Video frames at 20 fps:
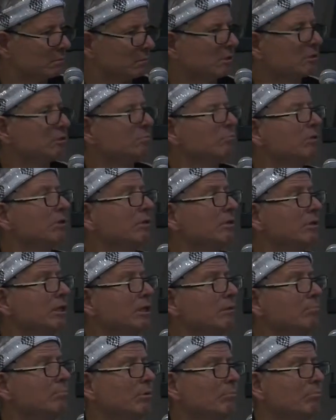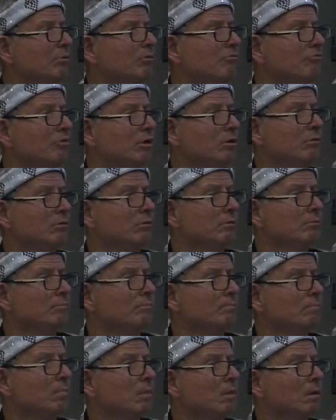That's pretty deep and profound.
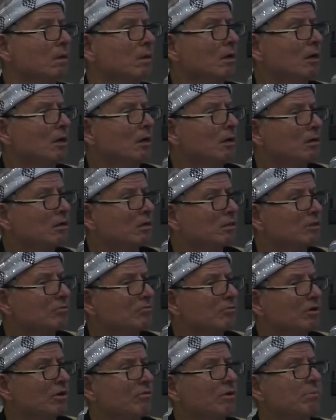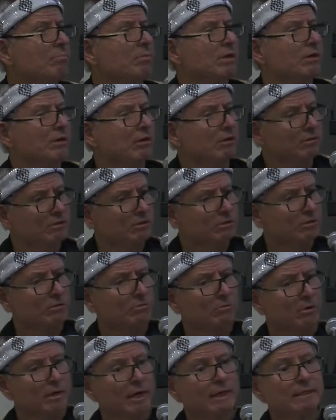Because if everybody
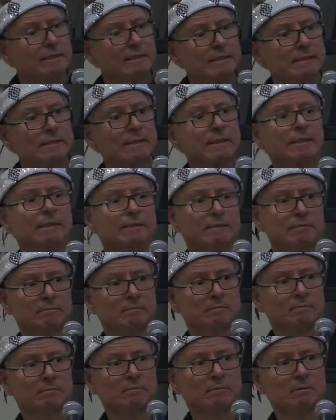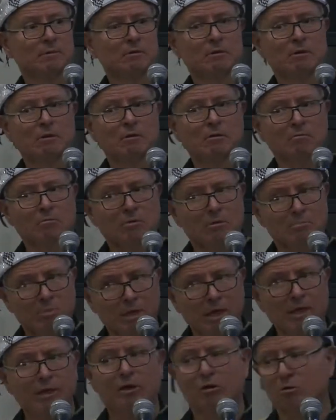understood what I just said, what
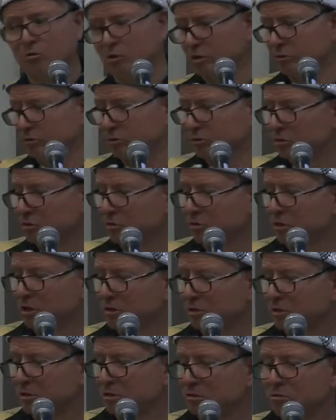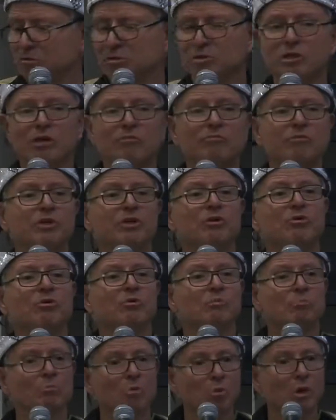Black Elk understood as a little
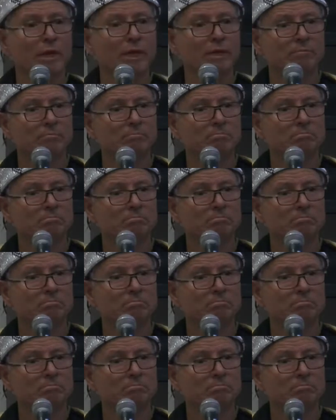7-year-old boy,